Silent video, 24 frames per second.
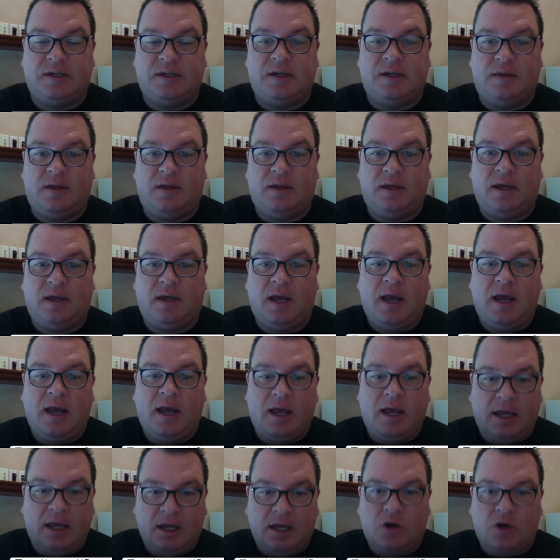see the
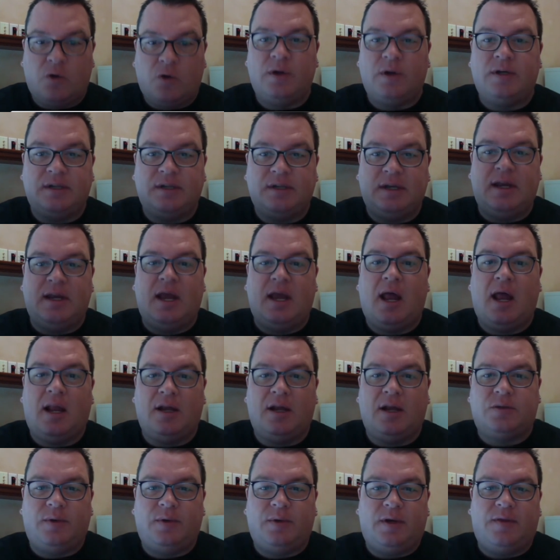increase in
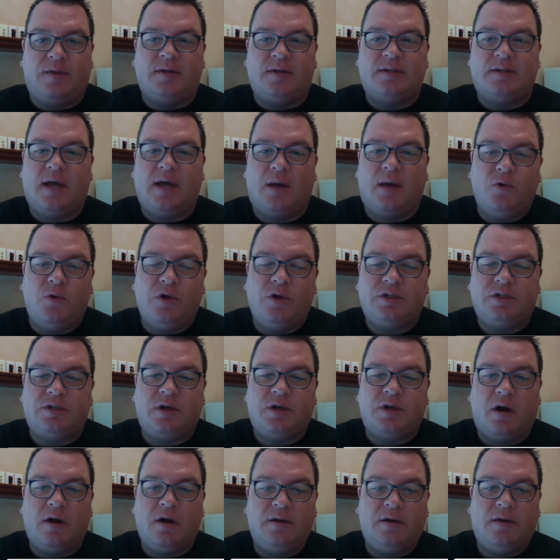knowledge. I mean, at the time we
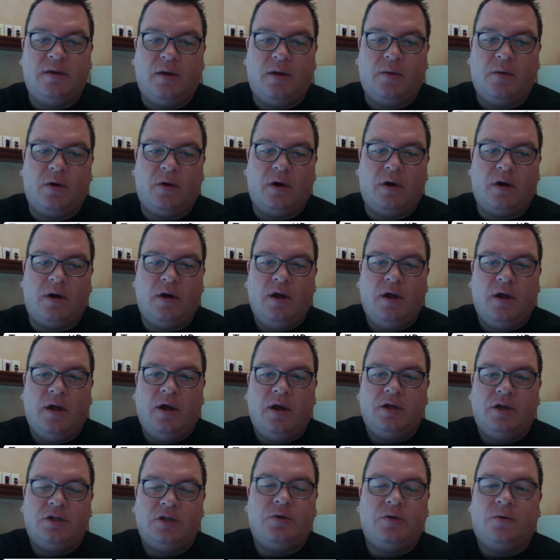started, there were
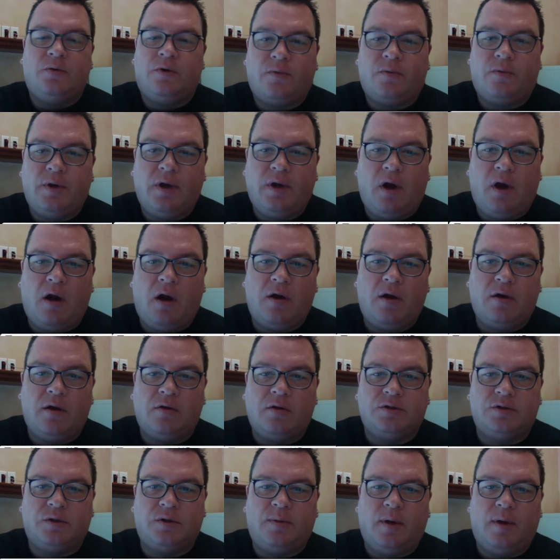2 or 3
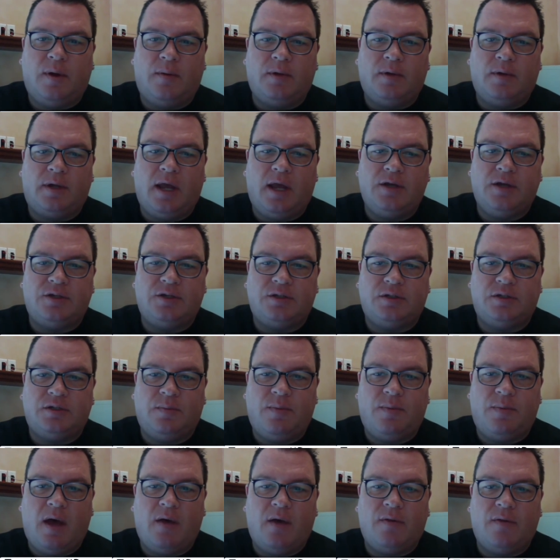articles or publications
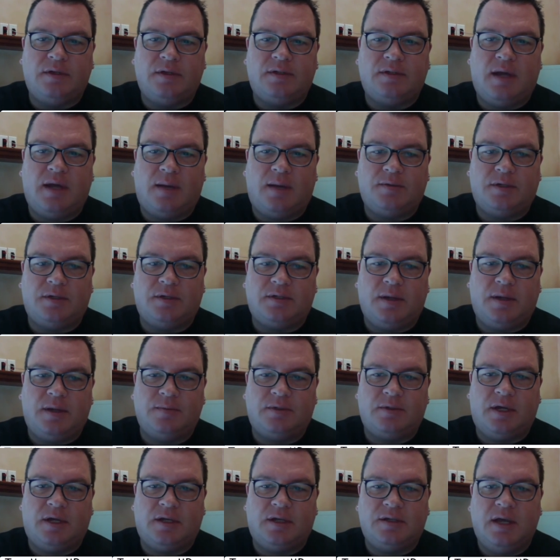about these types of
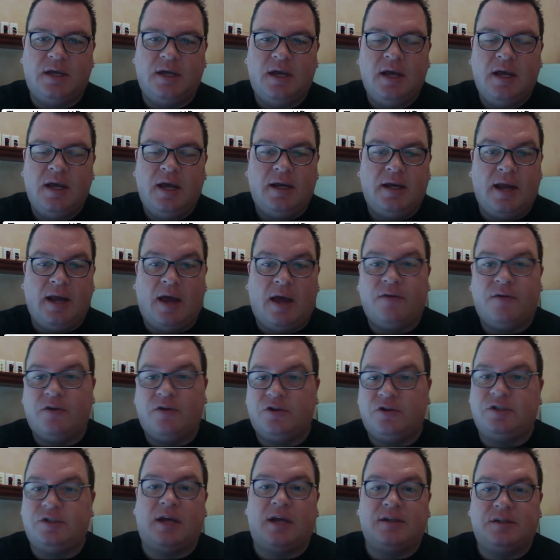stem cells. Now
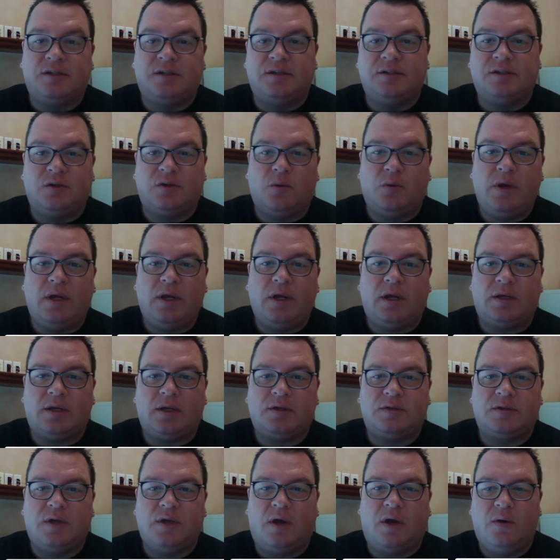there's dozens a week.
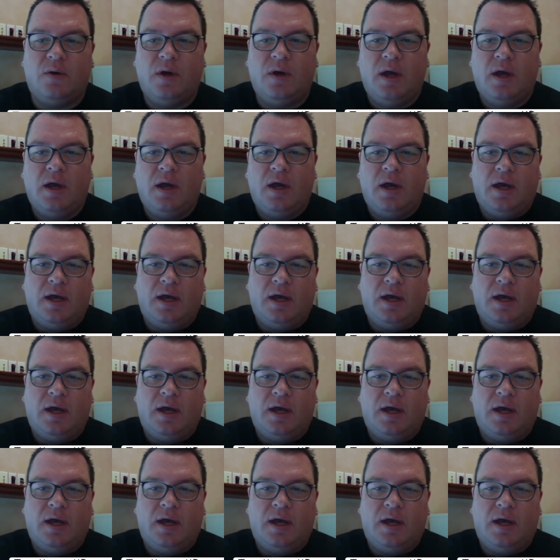So